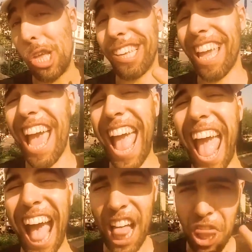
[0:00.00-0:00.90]

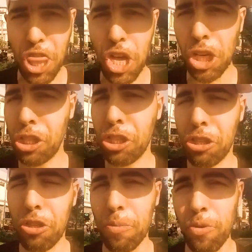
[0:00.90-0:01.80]
Yeah, this is
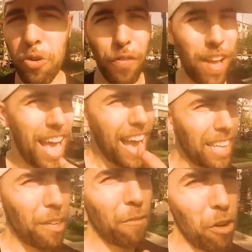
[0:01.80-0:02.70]
the move.
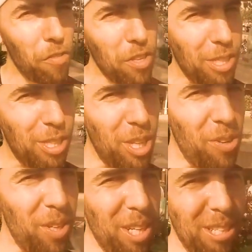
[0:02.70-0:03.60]
And if you're the
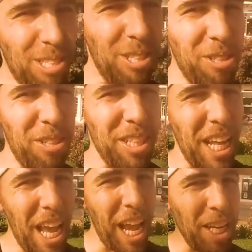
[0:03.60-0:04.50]
serious student
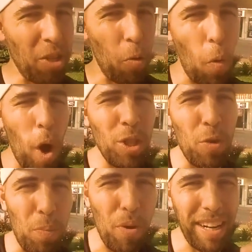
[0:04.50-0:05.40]
and you want to
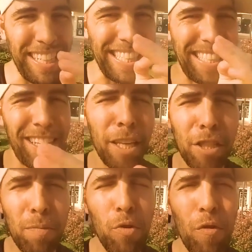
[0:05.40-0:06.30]
practice
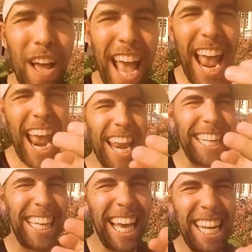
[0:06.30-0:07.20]
this move
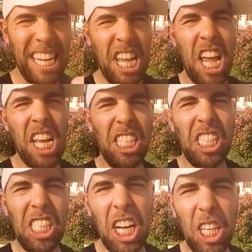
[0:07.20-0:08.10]
and get it
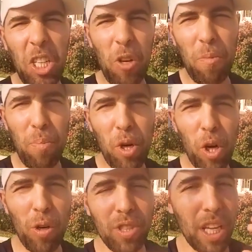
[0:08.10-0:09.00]
inside your
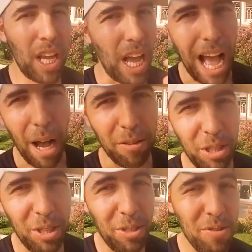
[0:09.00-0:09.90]
bones, how do
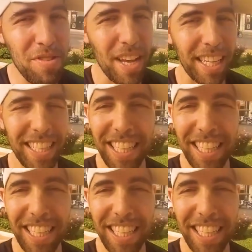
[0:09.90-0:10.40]
you do that?